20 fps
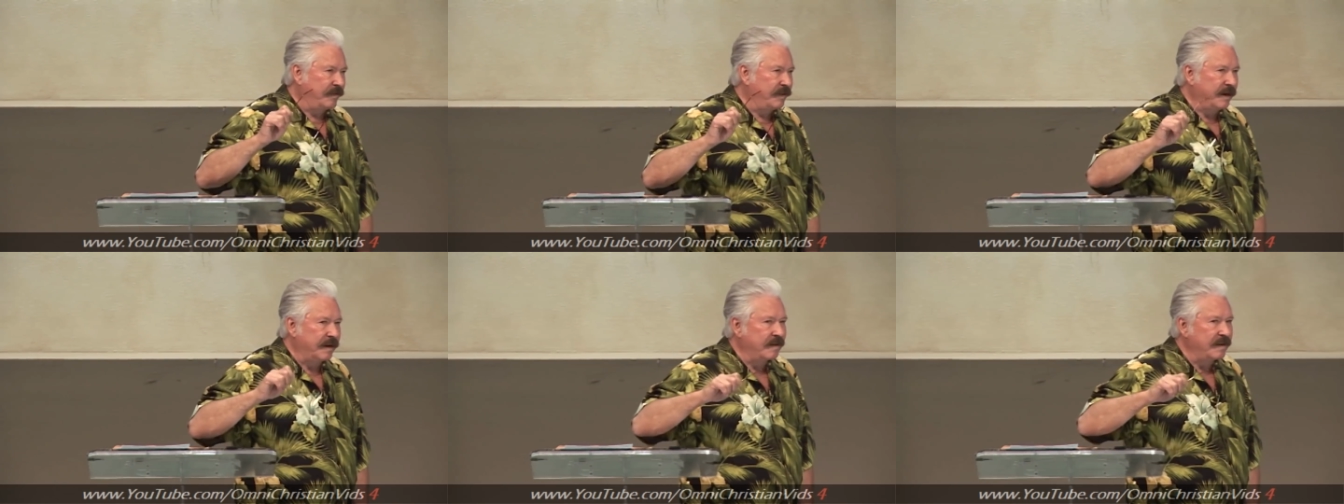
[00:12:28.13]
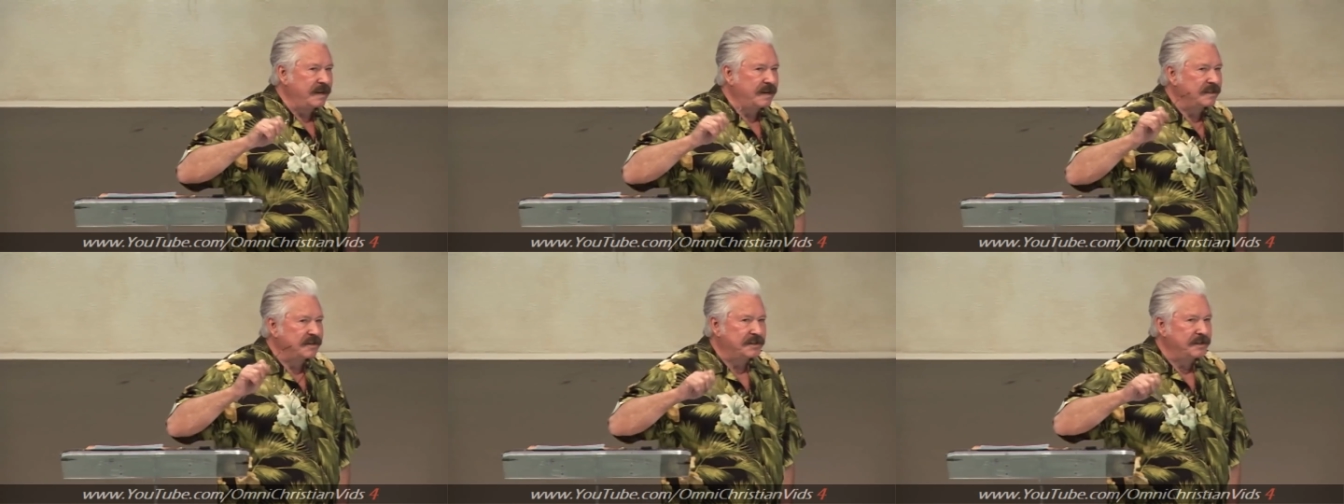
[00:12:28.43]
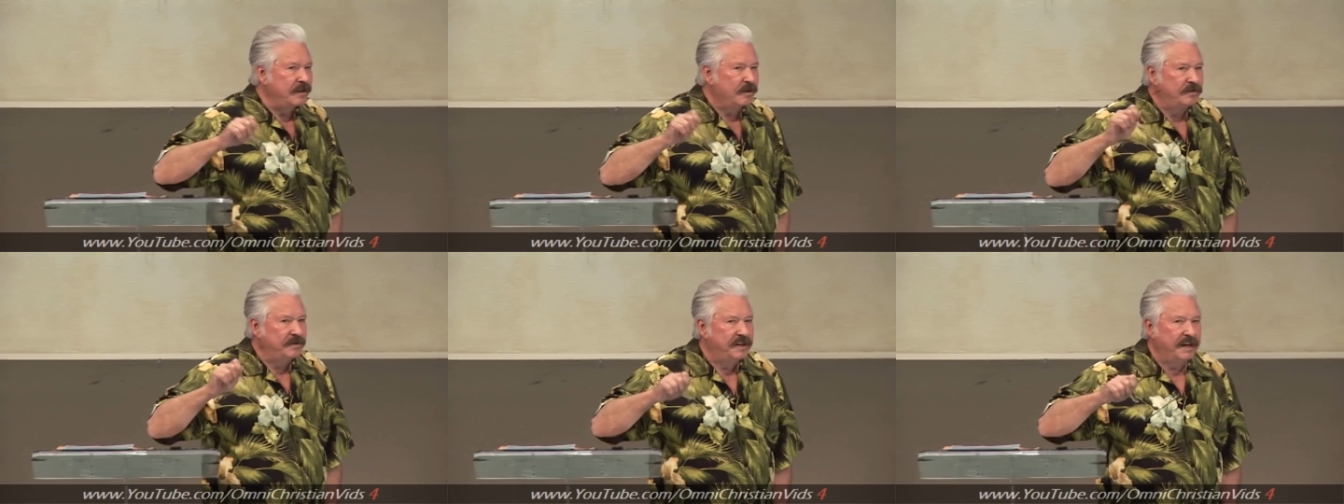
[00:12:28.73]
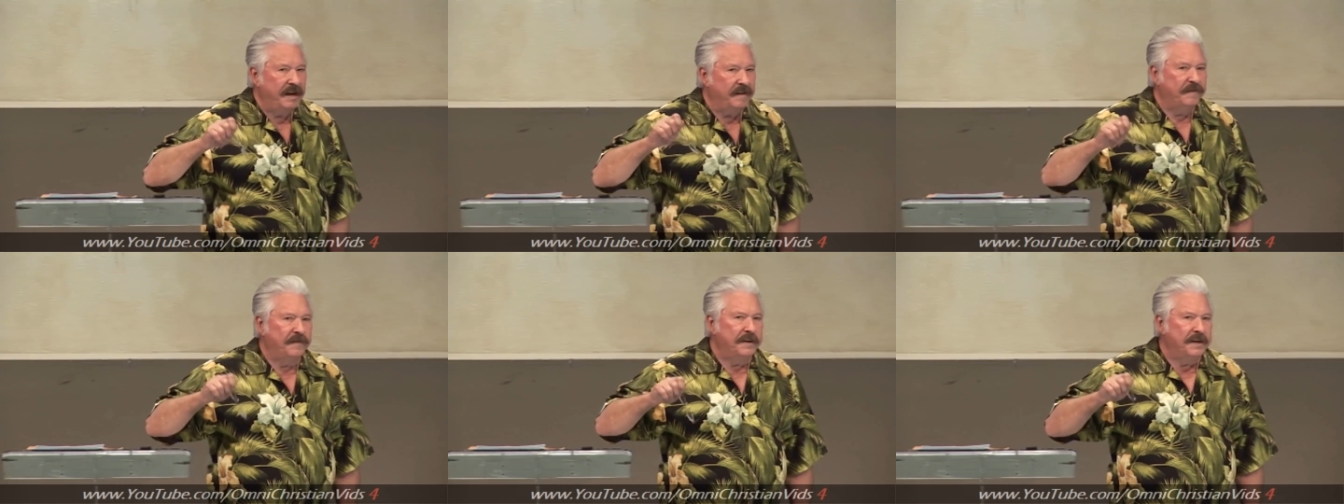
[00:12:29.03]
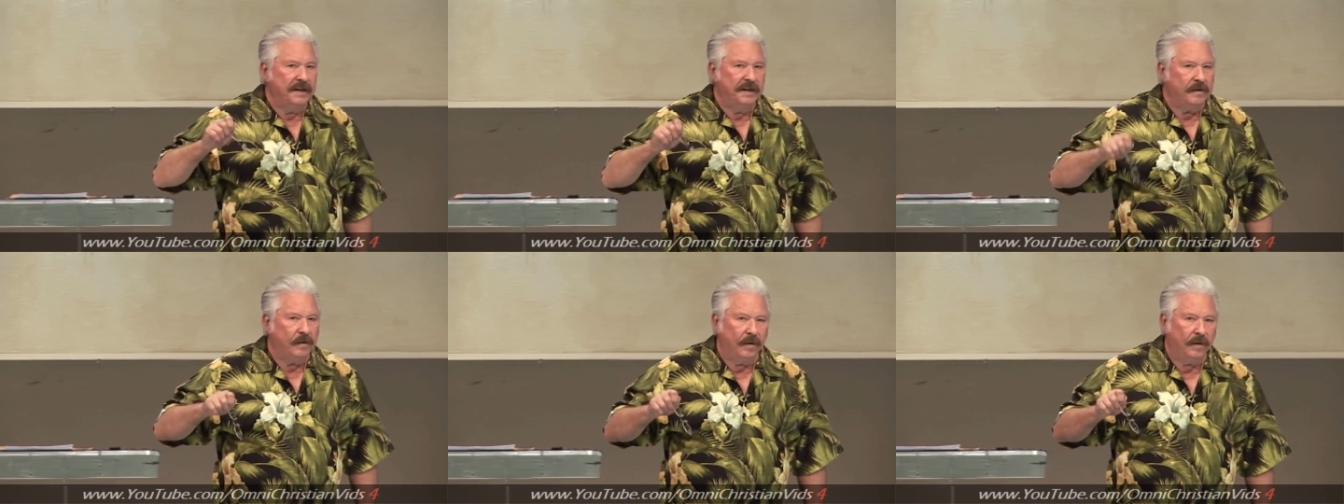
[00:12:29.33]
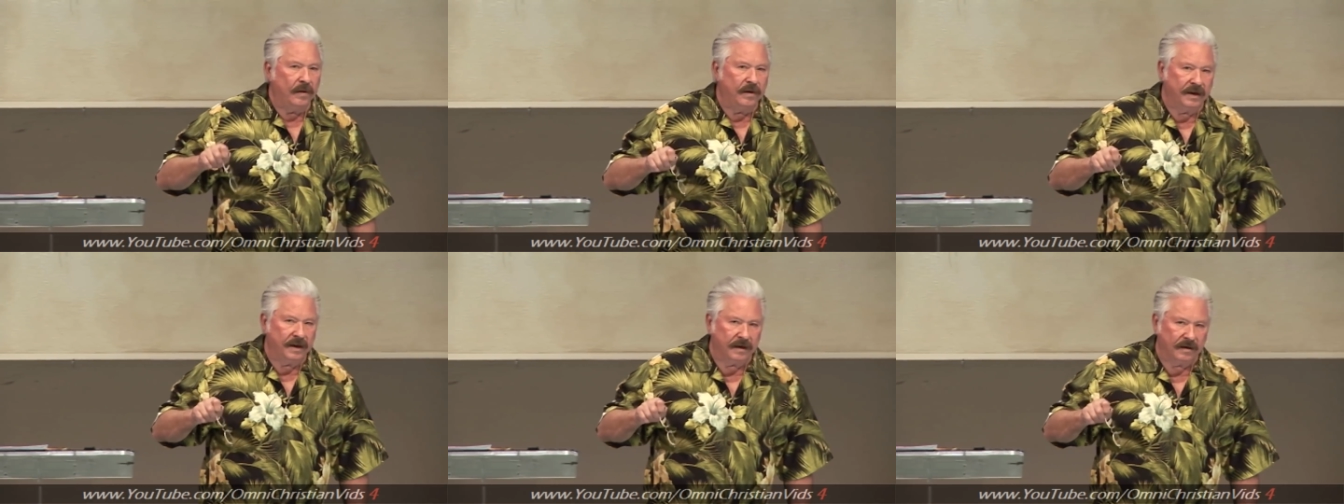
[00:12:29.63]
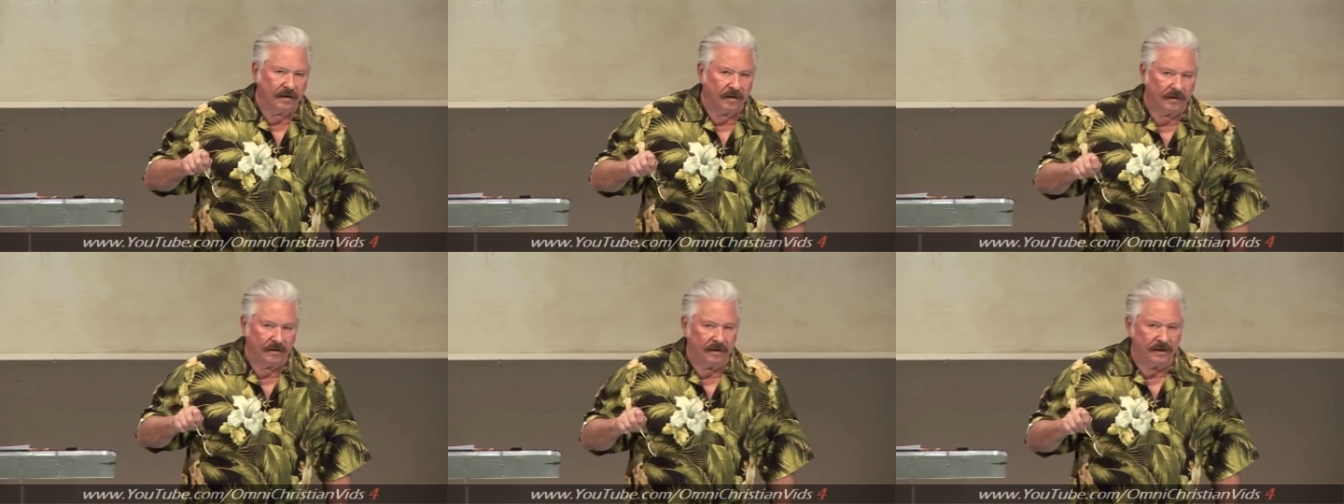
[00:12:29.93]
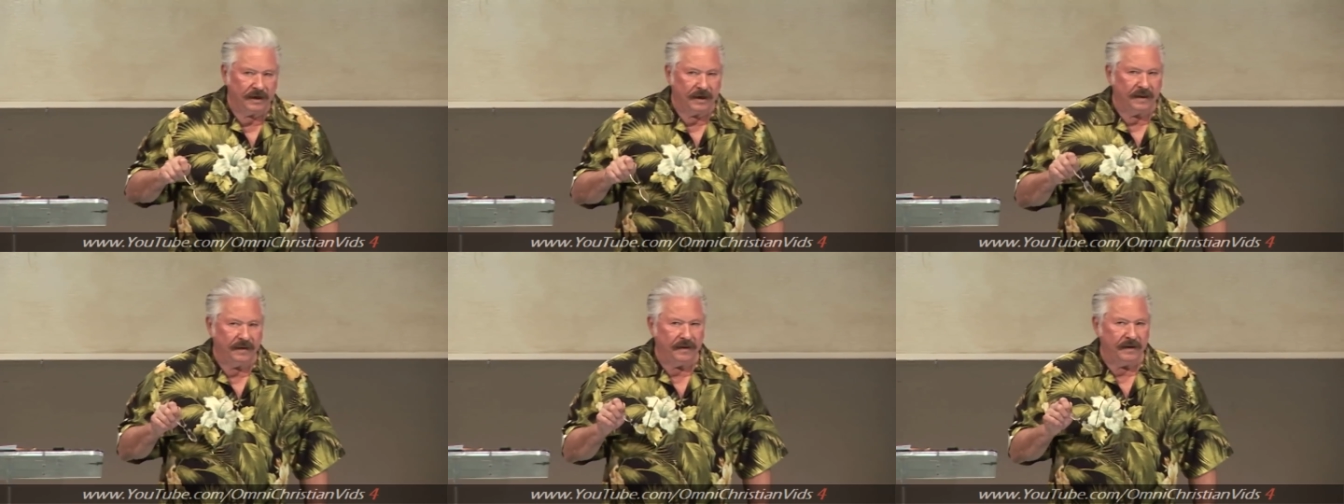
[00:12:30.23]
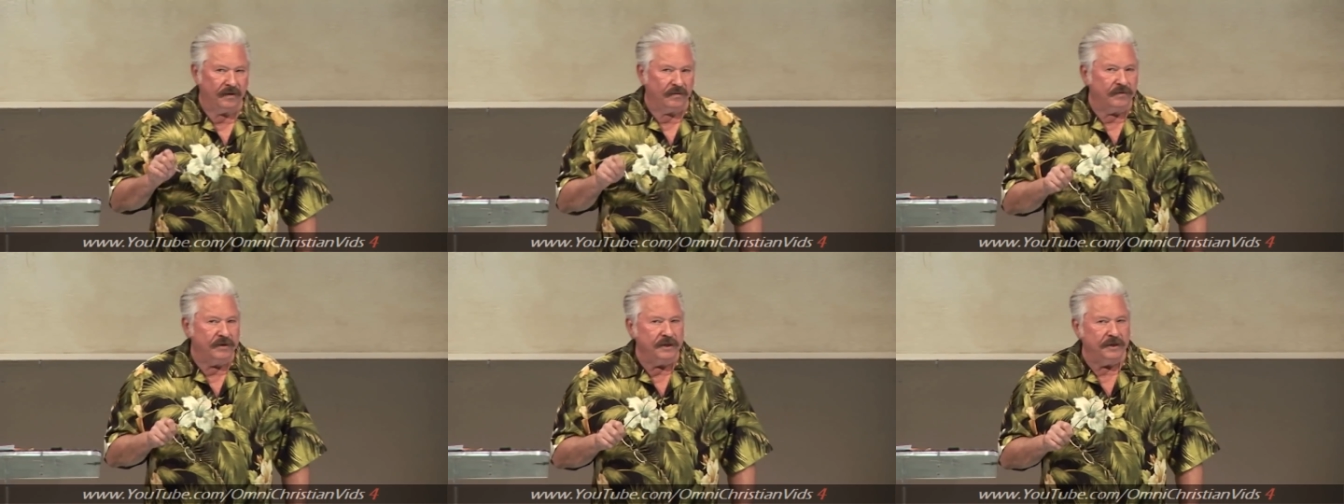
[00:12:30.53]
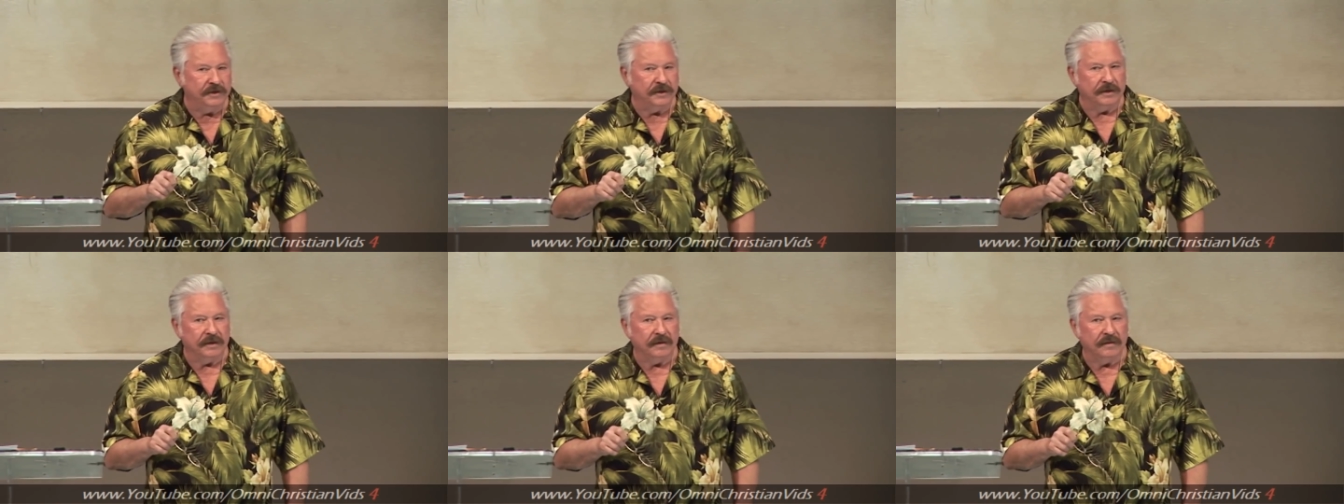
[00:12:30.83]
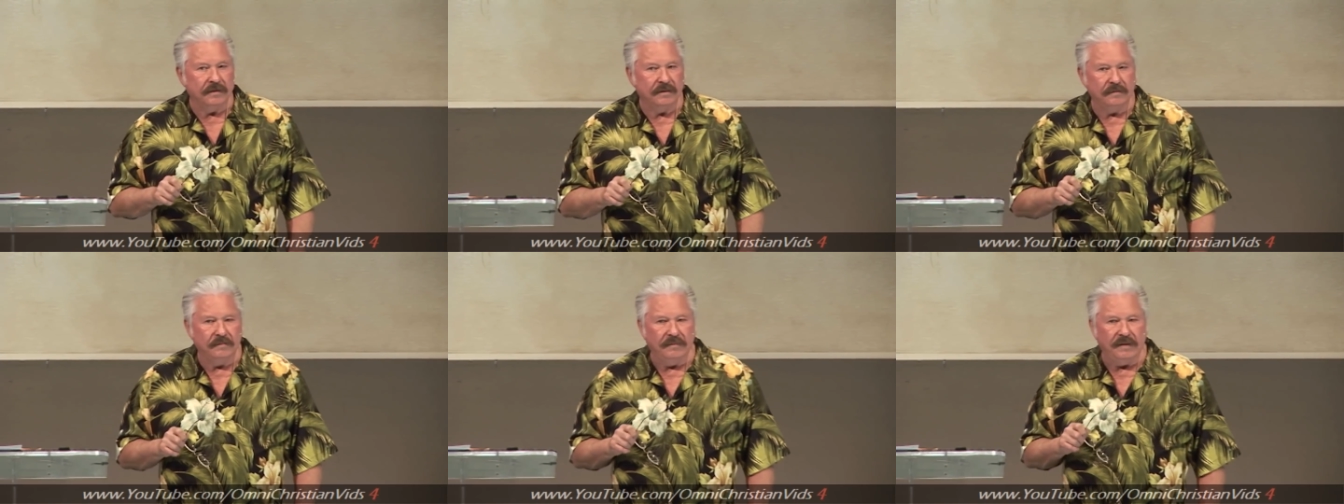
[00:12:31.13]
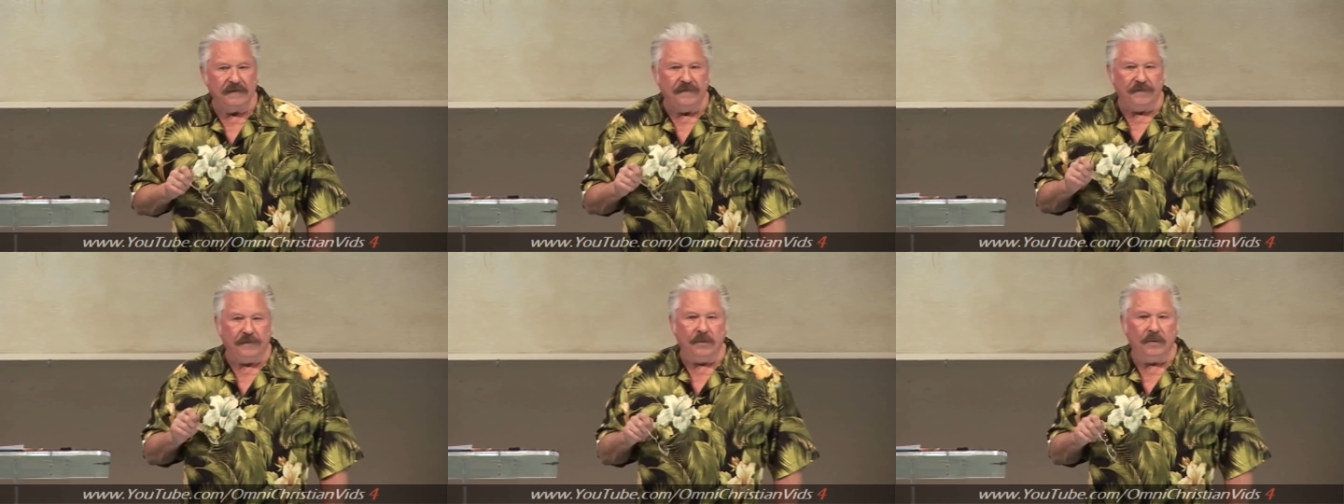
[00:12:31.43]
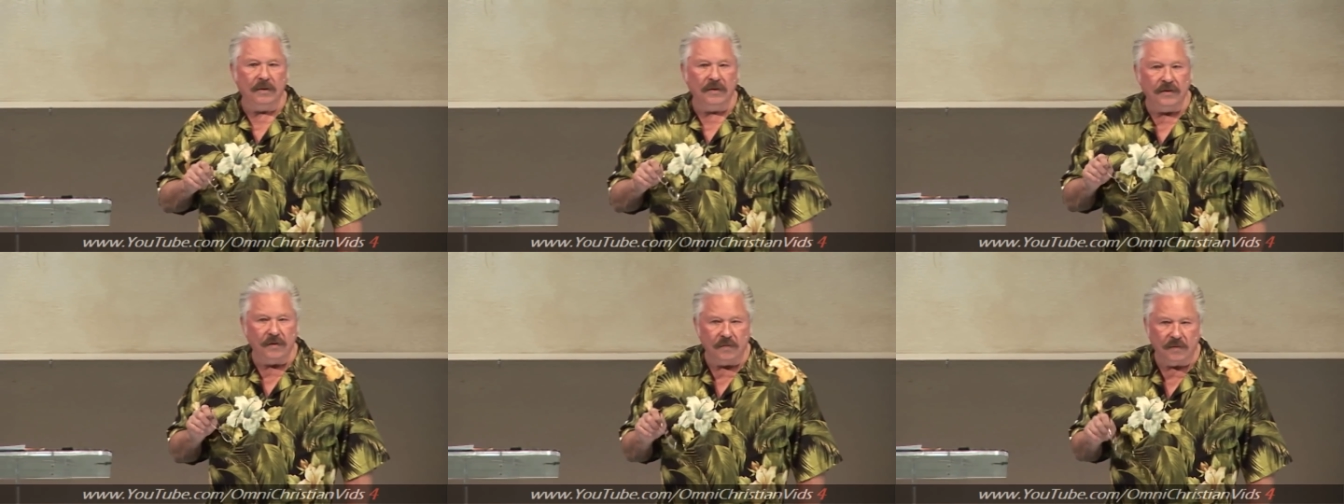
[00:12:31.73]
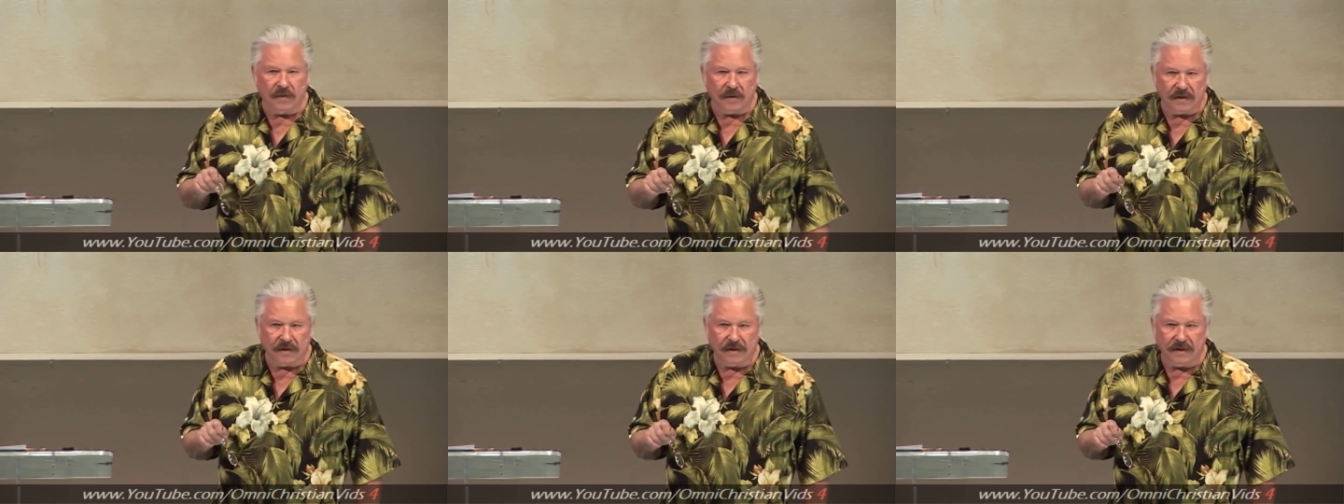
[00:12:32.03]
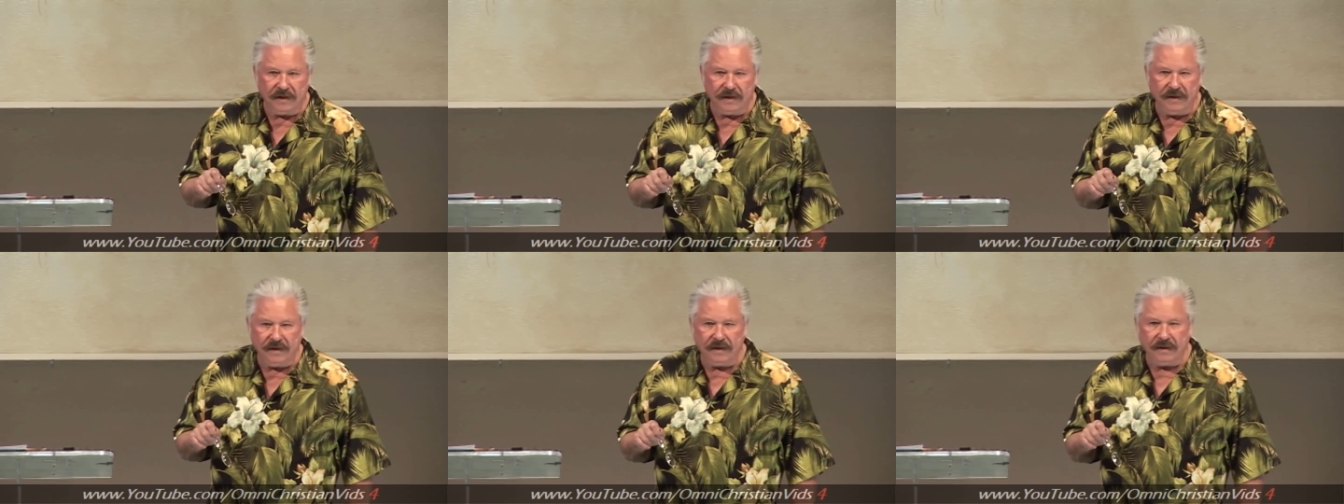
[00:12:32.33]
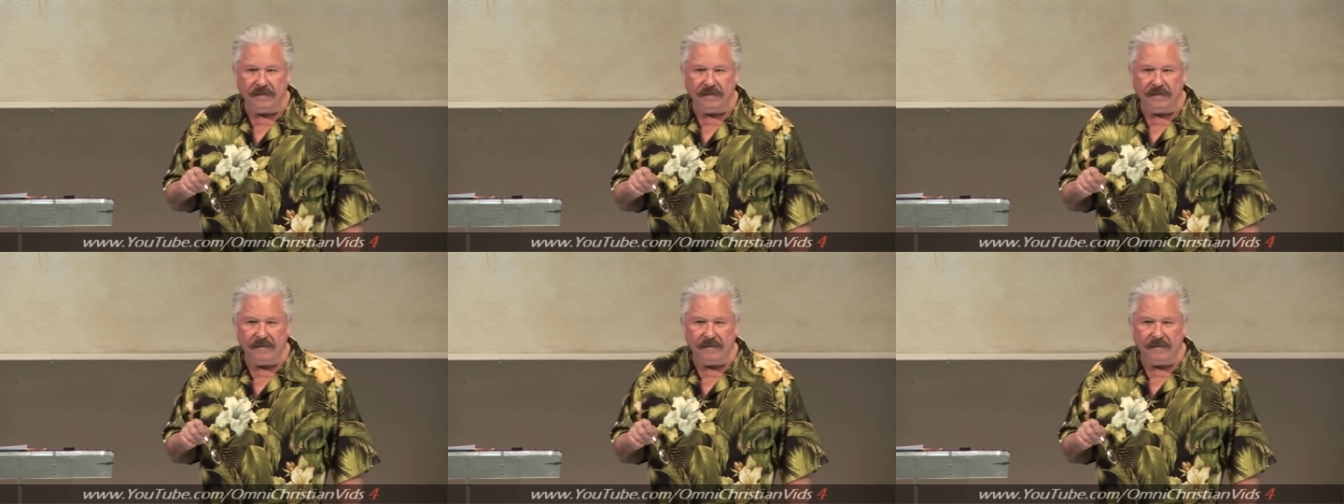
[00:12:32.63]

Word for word: There is no definite article in the original before the word